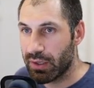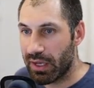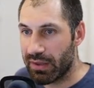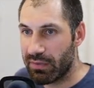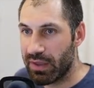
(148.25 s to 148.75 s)

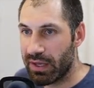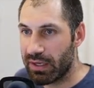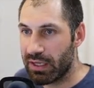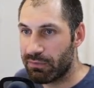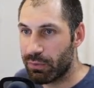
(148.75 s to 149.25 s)
And then
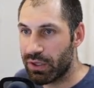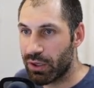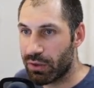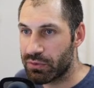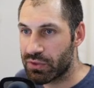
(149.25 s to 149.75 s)
if we
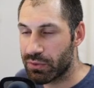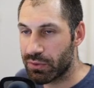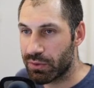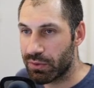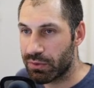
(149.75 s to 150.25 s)
go
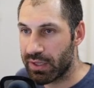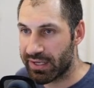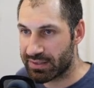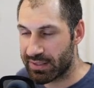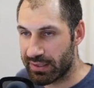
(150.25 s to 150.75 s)
to
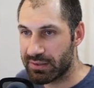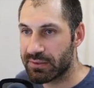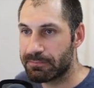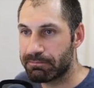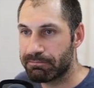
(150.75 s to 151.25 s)
extend,